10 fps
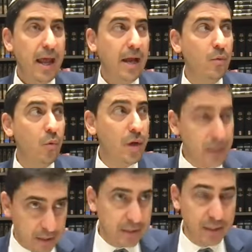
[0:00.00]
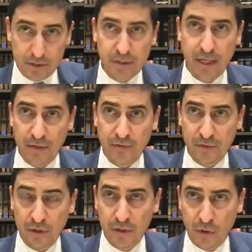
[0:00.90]
and we continued to
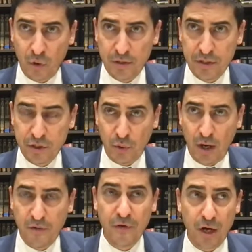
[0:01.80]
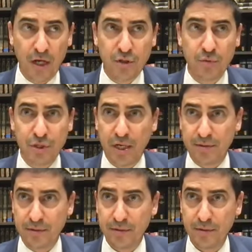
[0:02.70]
count according to Tishrei for non-Jewish
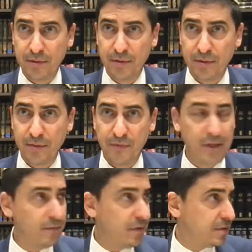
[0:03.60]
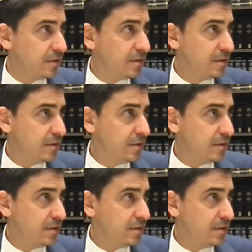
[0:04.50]
kings for that reason.